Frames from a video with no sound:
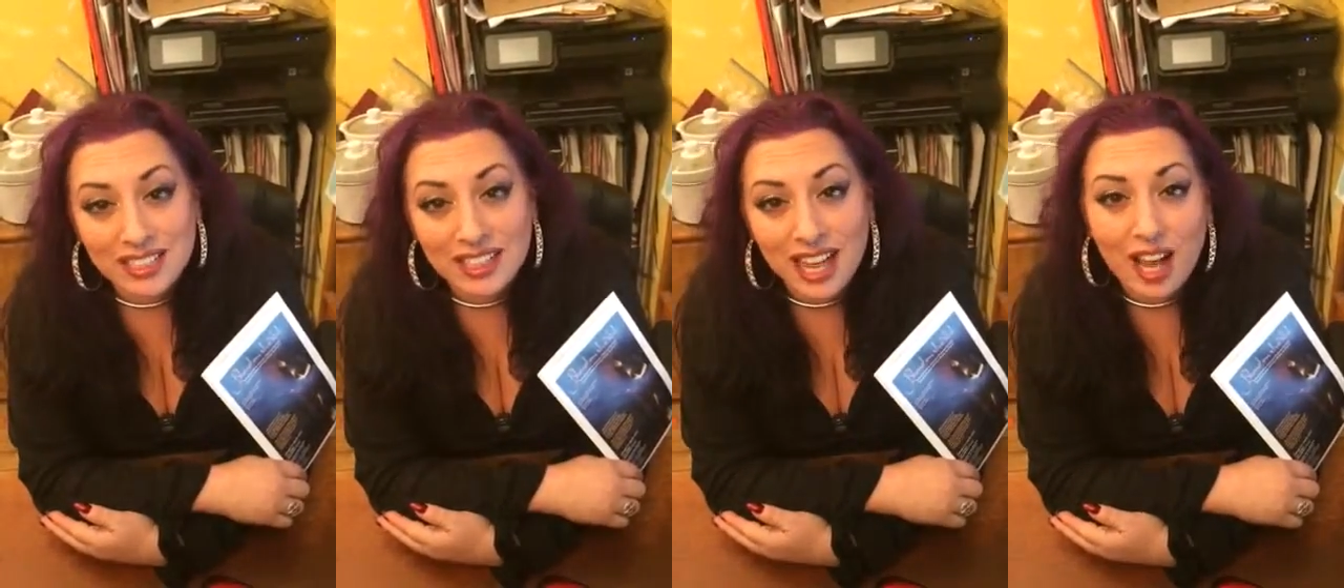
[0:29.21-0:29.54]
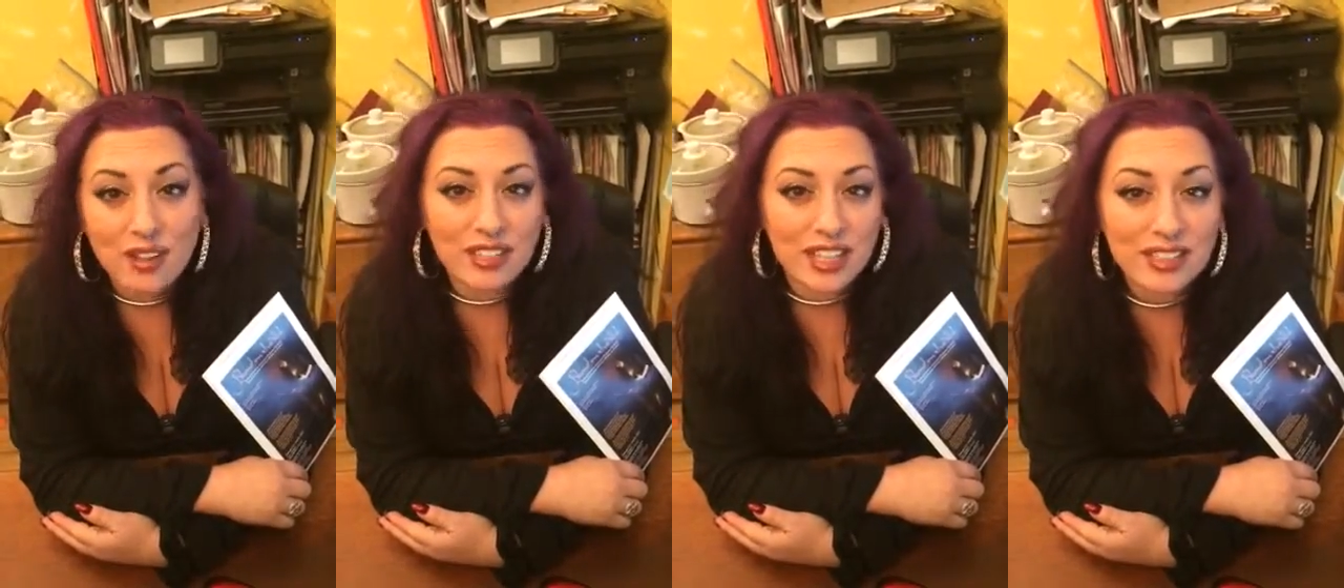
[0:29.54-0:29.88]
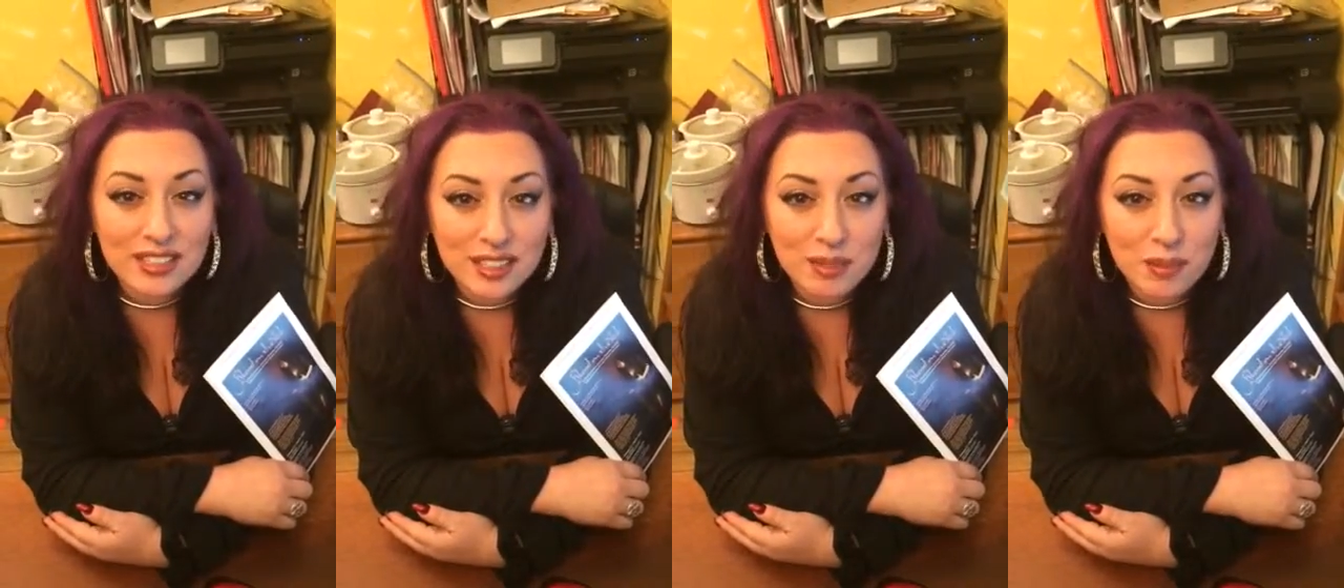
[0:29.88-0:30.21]
and how
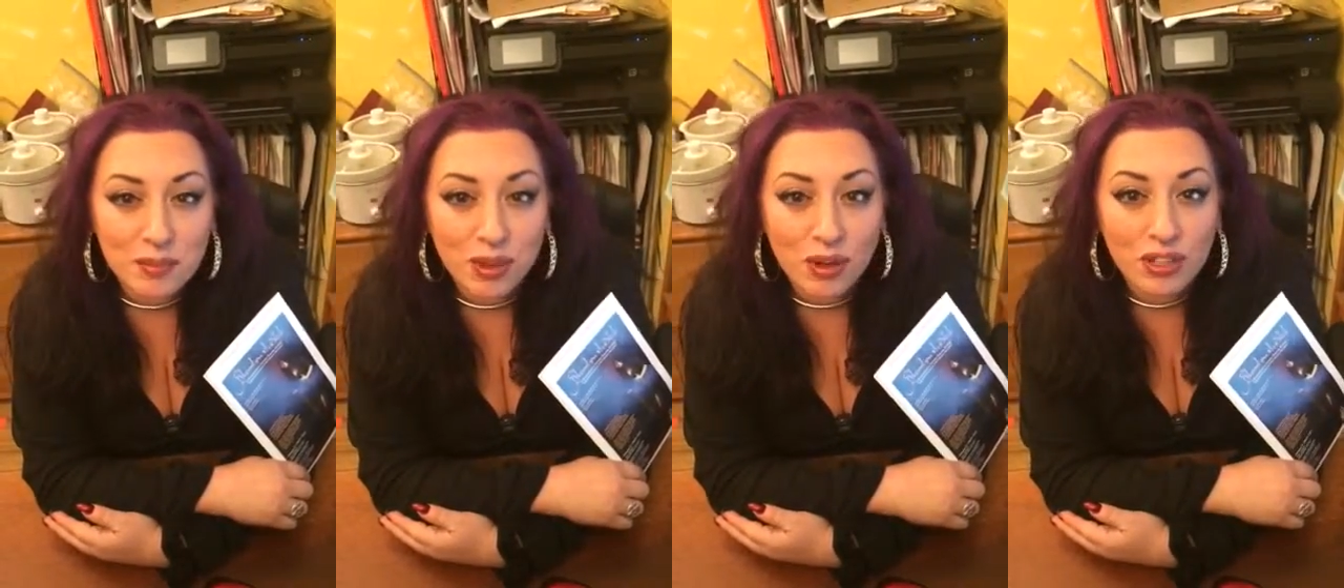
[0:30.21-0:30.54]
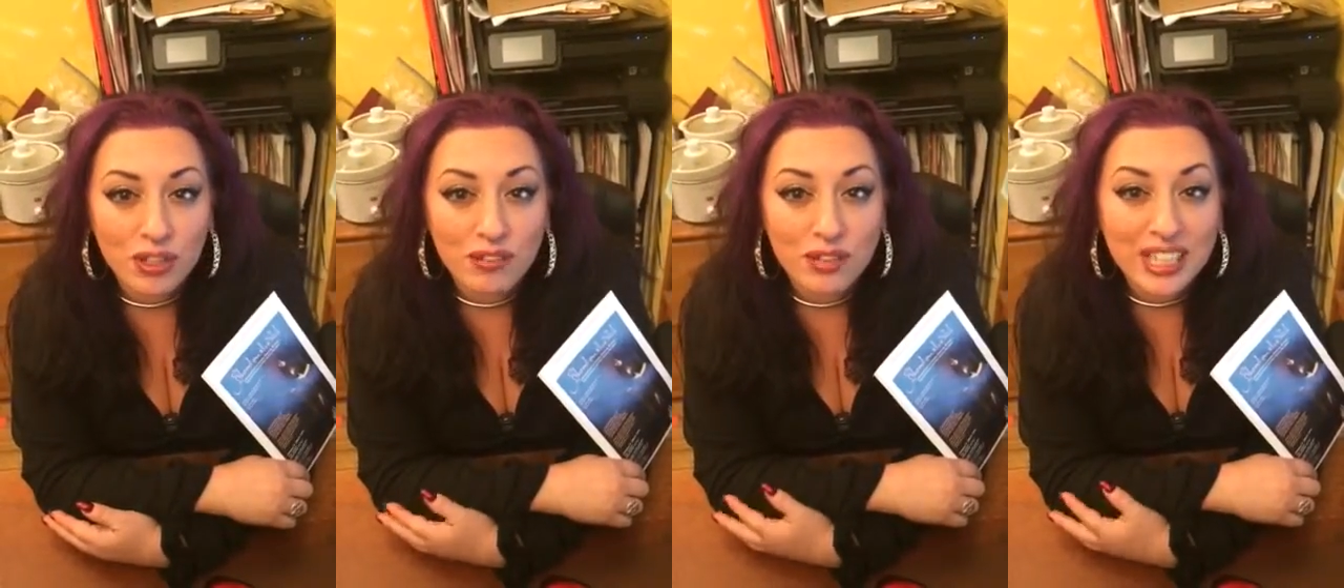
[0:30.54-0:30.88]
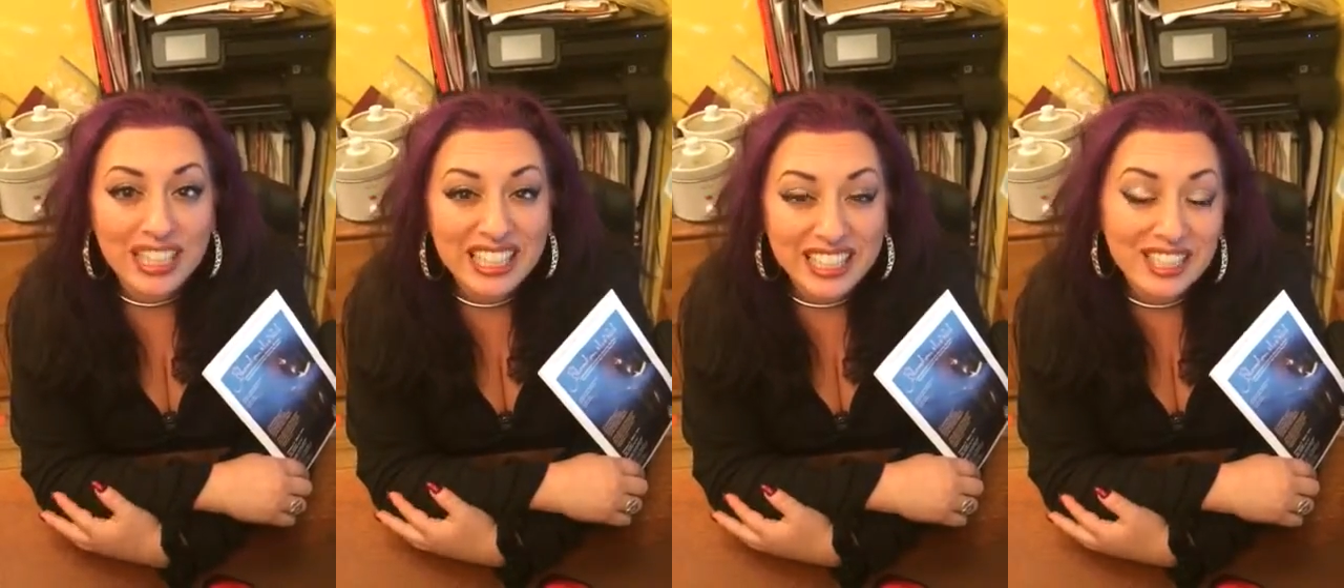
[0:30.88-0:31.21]
dance can be part of a
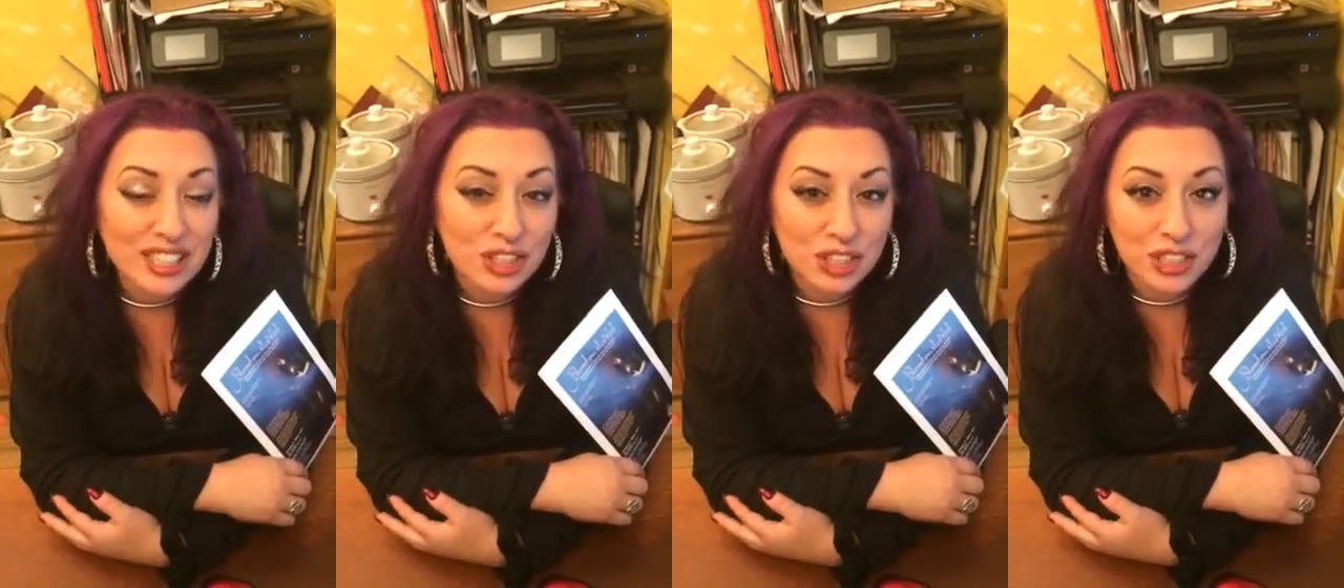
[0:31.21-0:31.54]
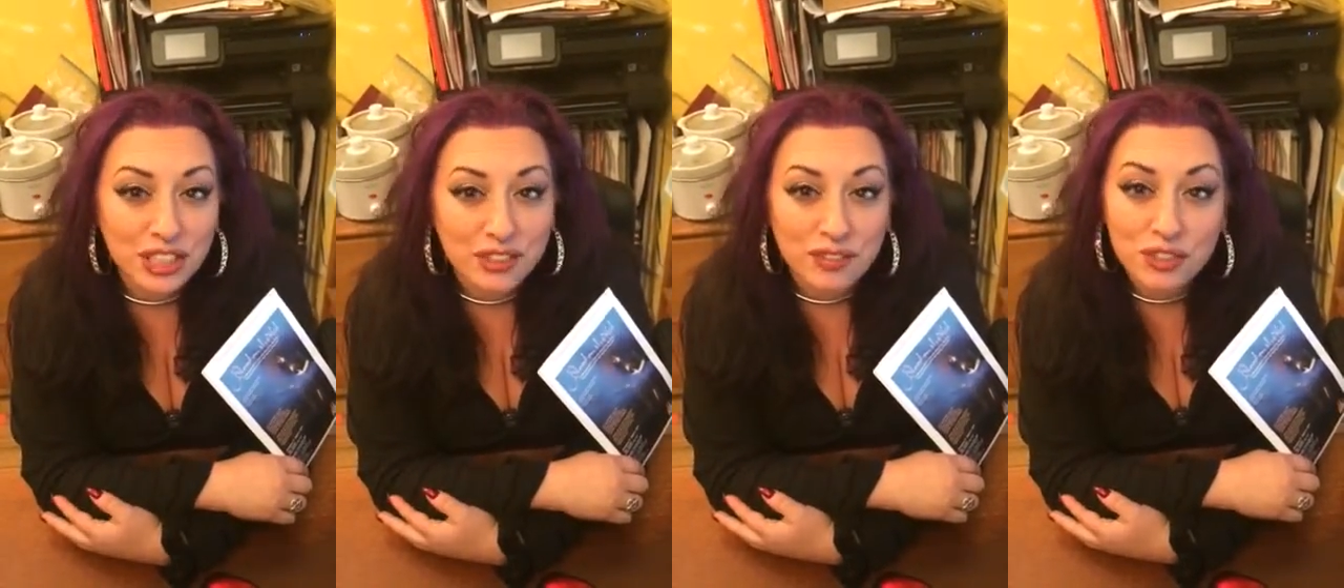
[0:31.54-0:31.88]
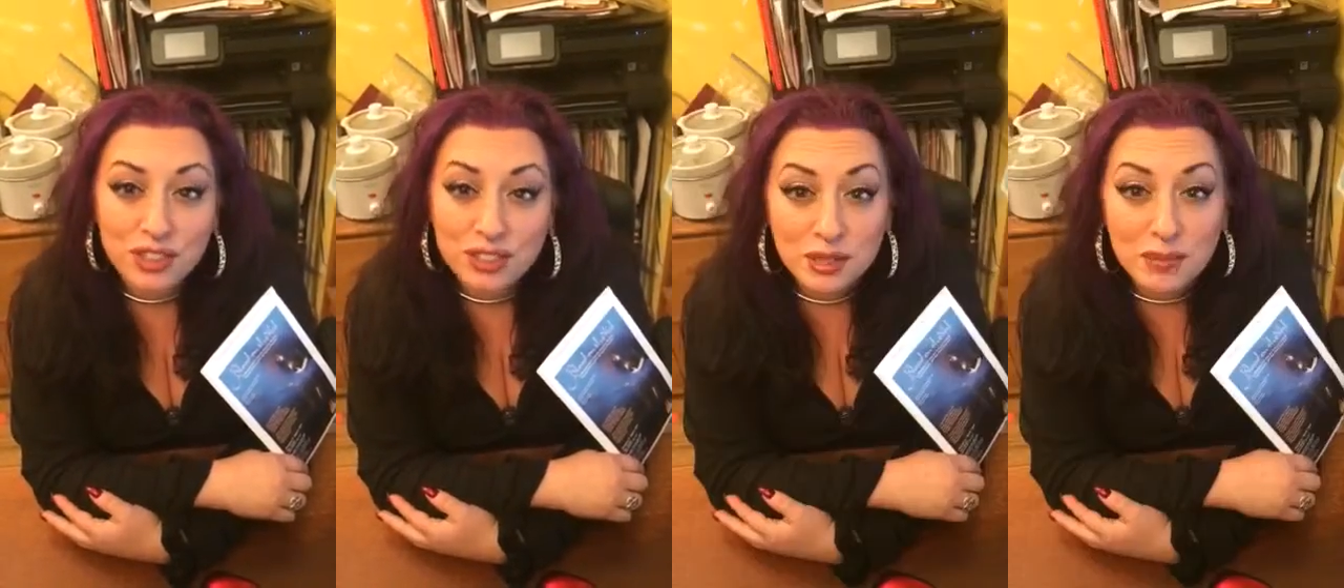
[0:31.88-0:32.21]
healing journey for
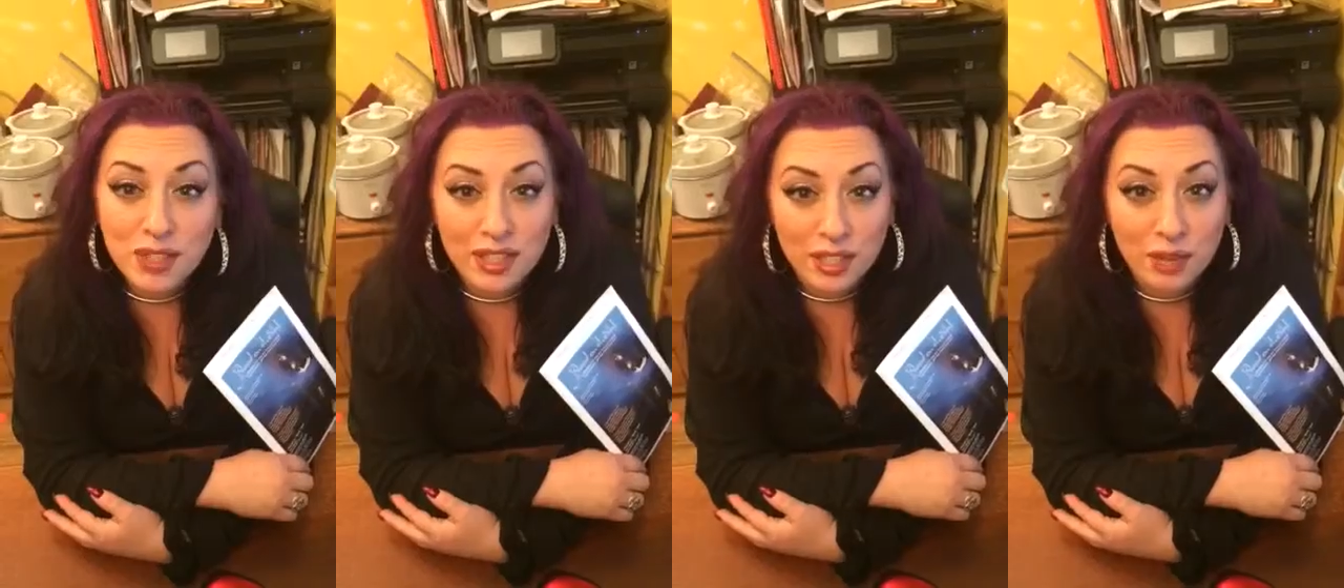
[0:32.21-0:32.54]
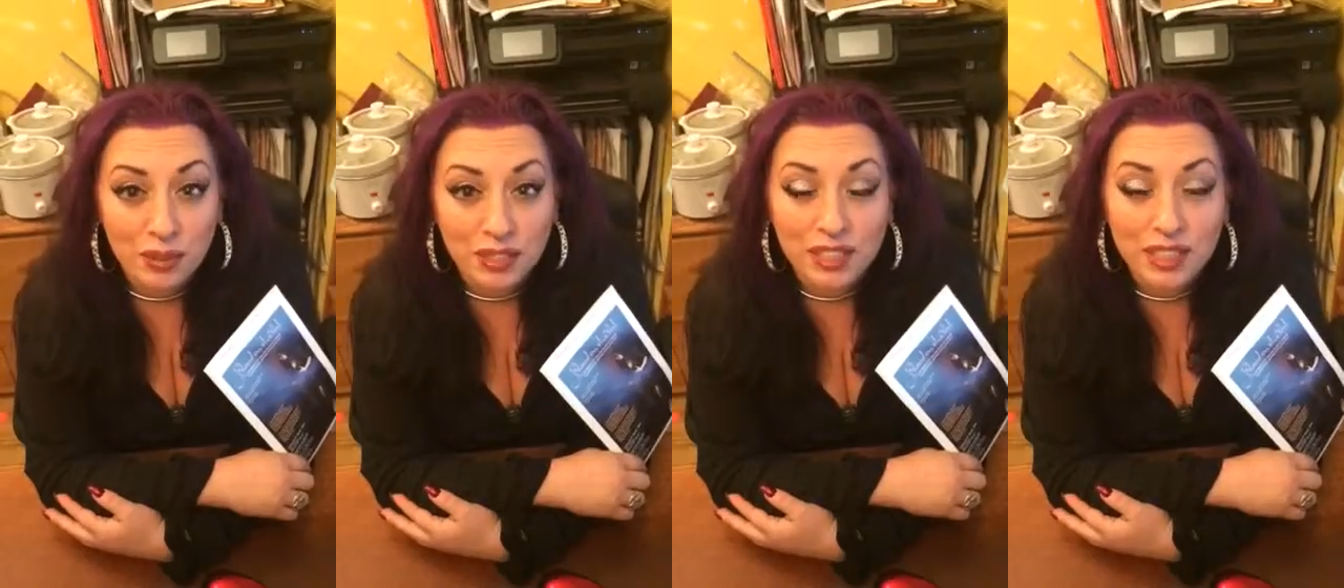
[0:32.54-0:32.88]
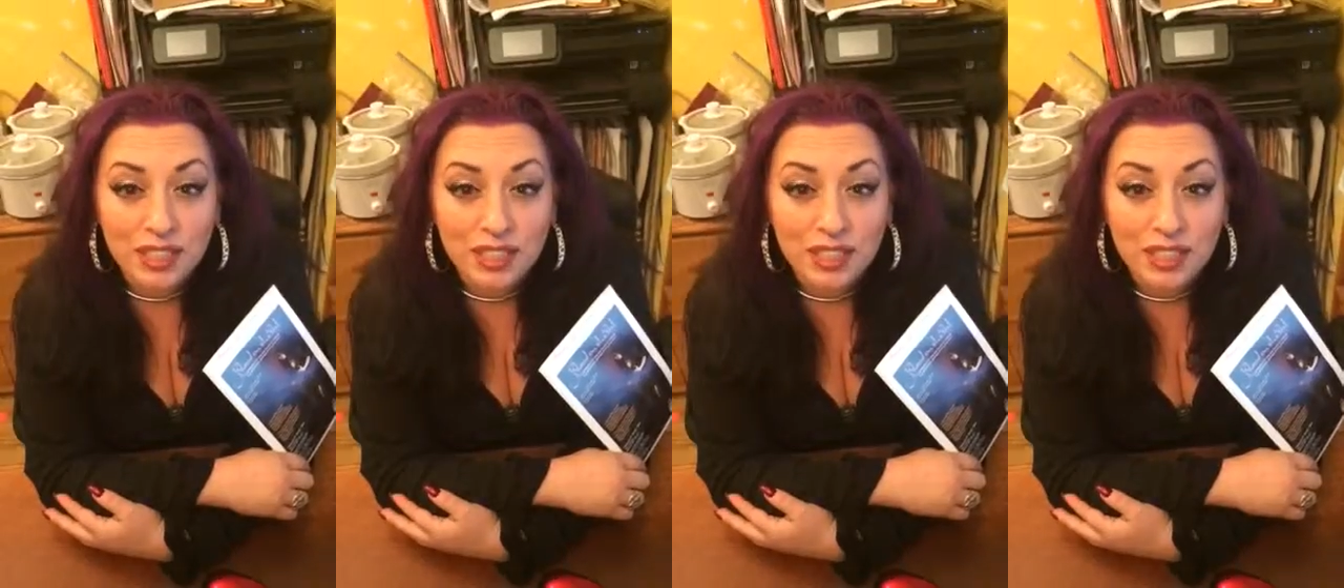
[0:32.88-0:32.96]
just about anyone,